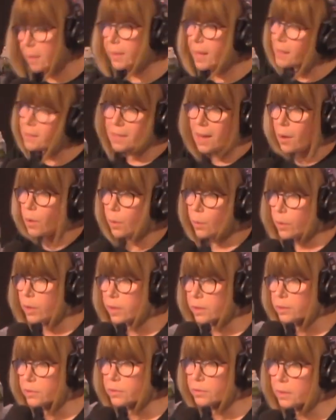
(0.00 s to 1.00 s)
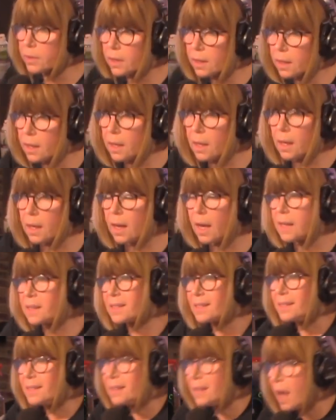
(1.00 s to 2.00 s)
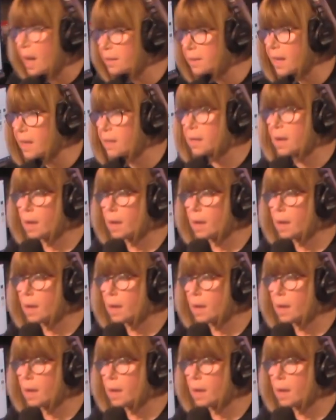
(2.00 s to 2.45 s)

That's how it works. It's not that